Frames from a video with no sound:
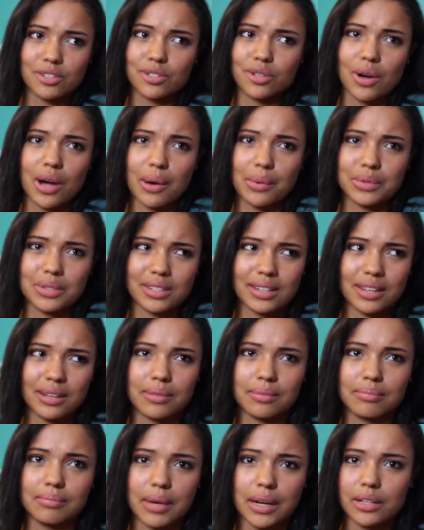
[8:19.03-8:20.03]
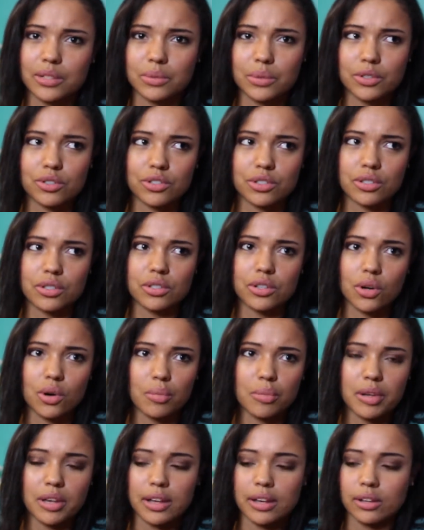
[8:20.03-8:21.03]
So I was like, might as well just go
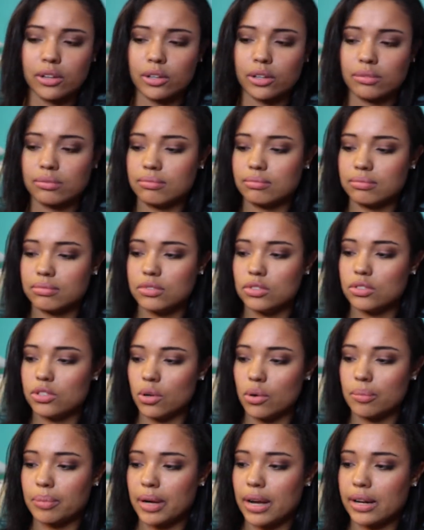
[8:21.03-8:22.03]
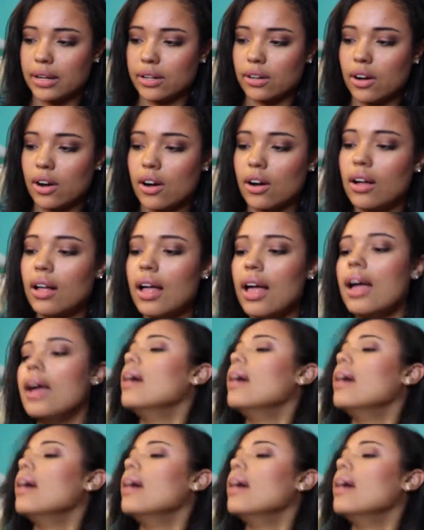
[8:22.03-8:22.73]
big or don't buy it at all.